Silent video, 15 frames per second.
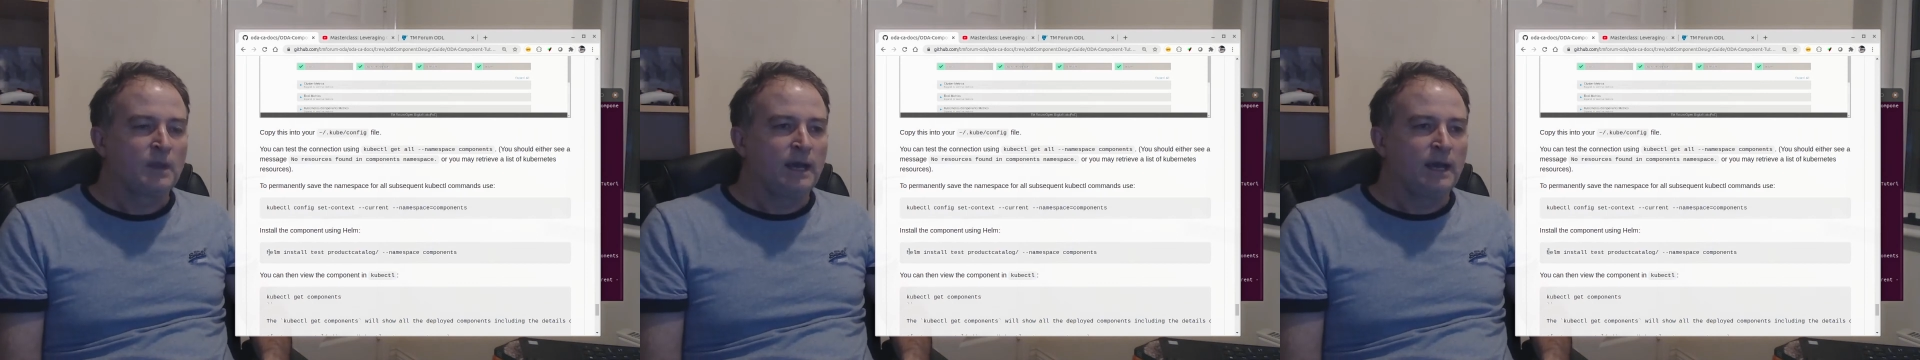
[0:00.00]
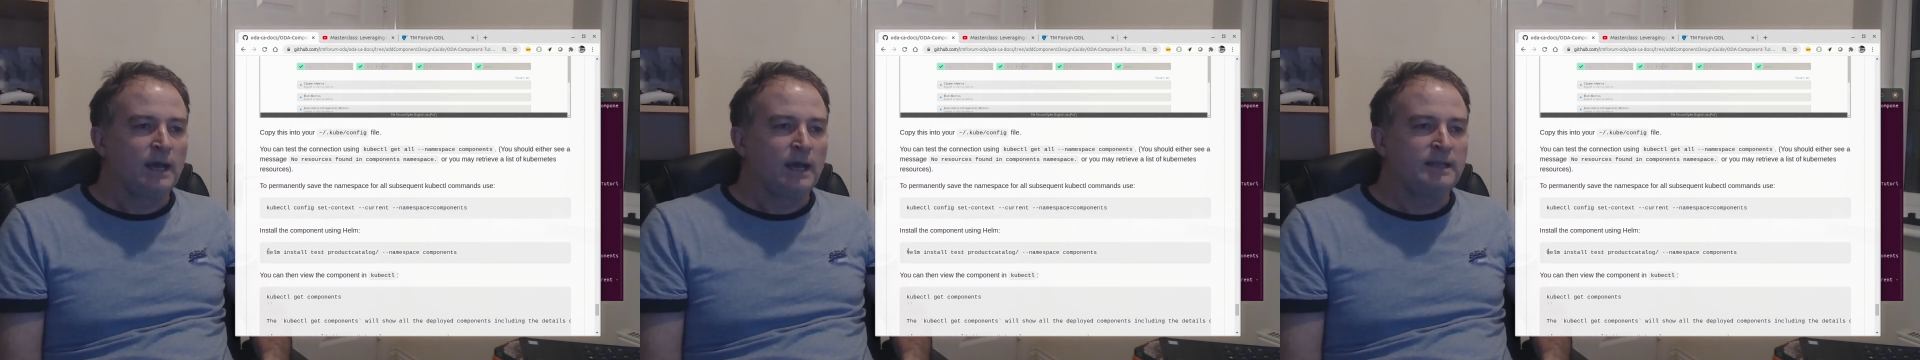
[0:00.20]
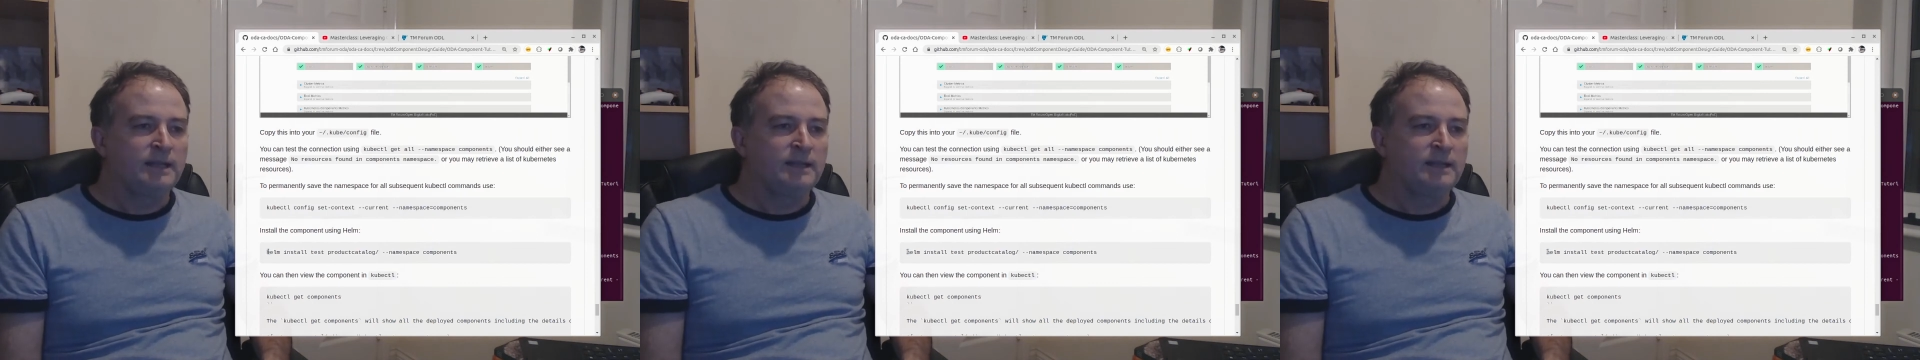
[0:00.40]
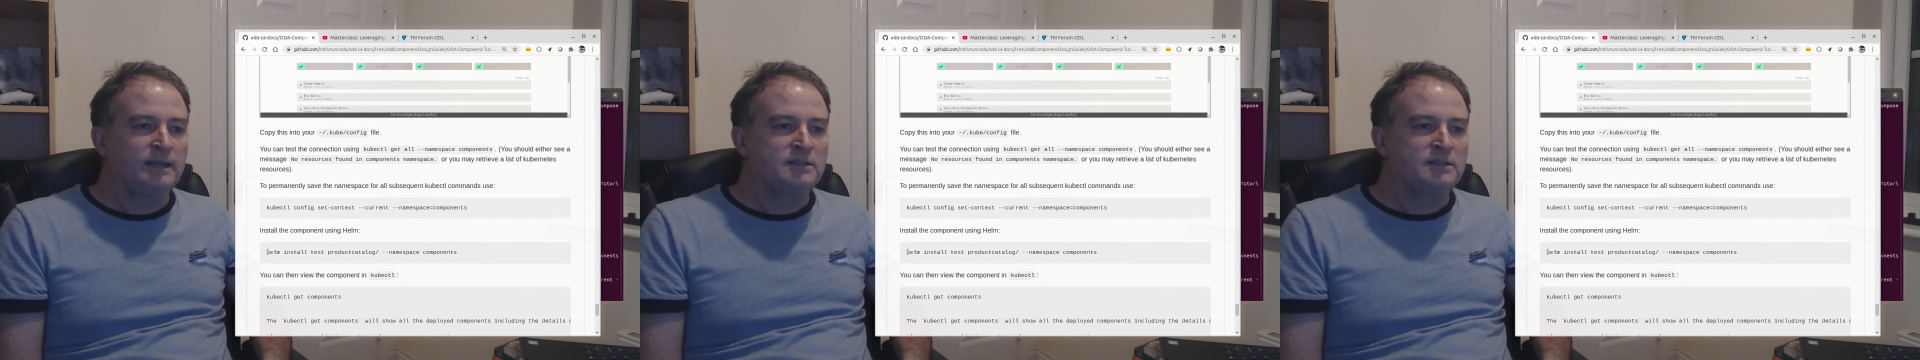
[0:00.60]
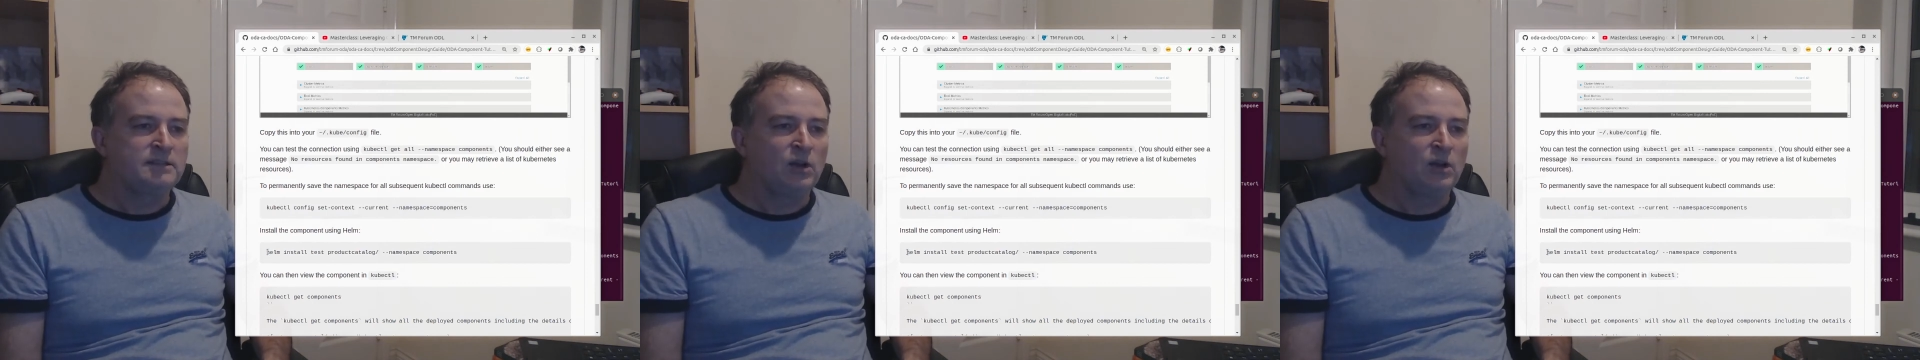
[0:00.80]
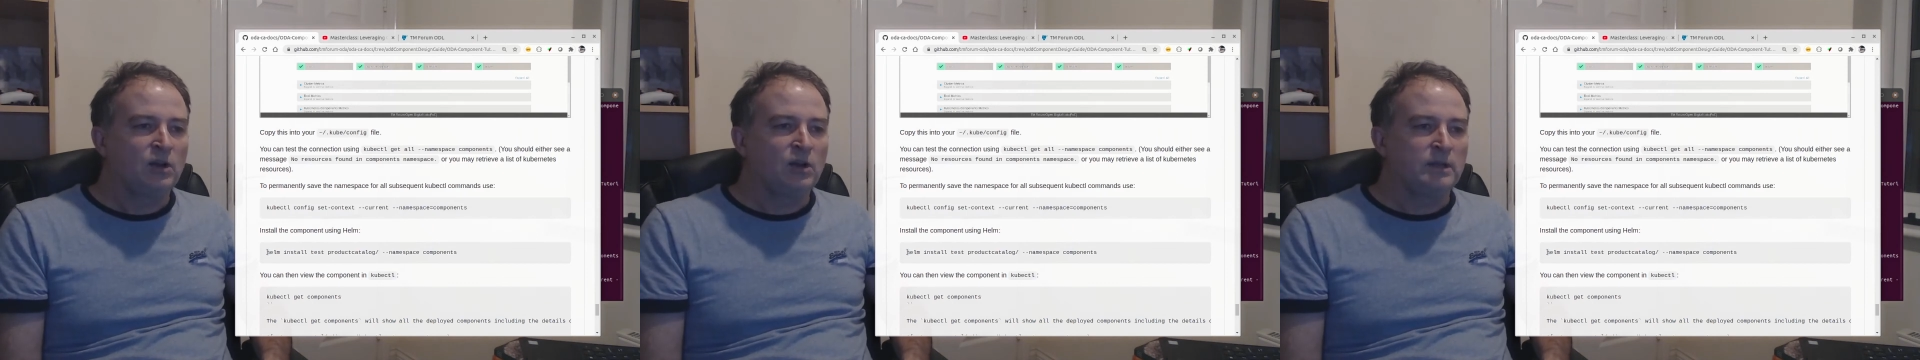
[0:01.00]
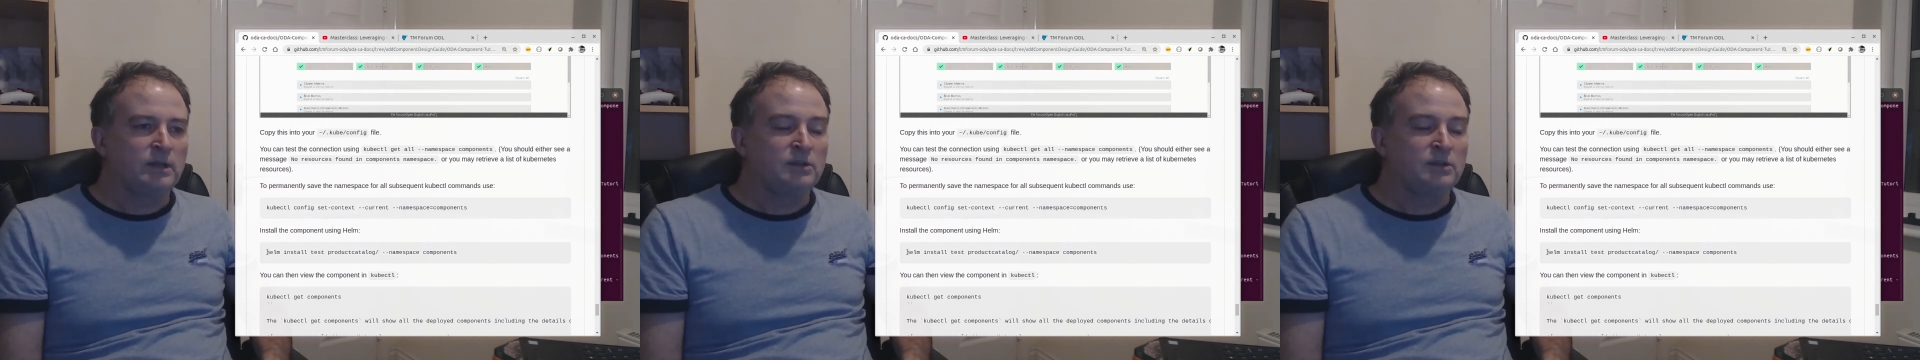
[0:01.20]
then I need to go and